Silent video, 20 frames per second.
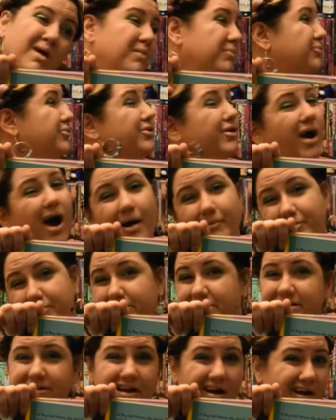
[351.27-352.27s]

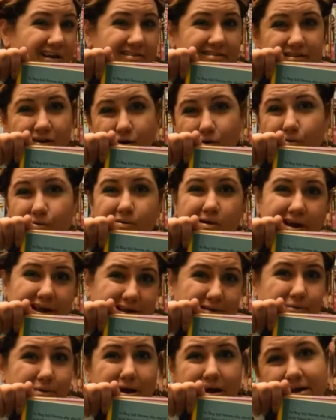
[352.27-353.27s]
Probably not so great,
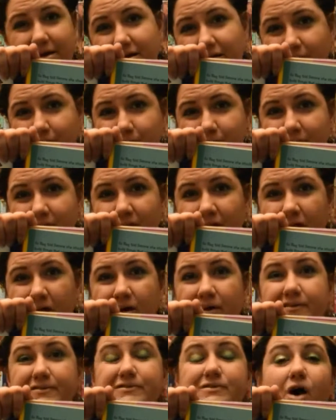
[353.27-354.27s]
right?
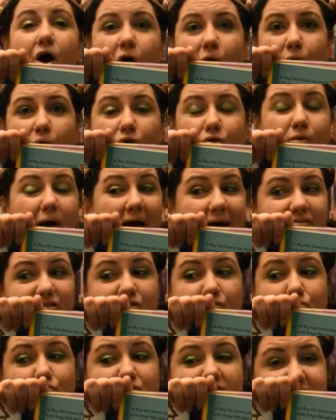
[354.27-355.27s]
So you have to
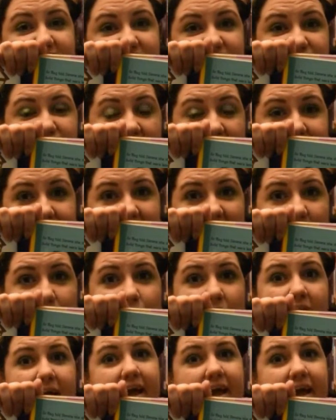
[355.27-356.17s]
read to find out,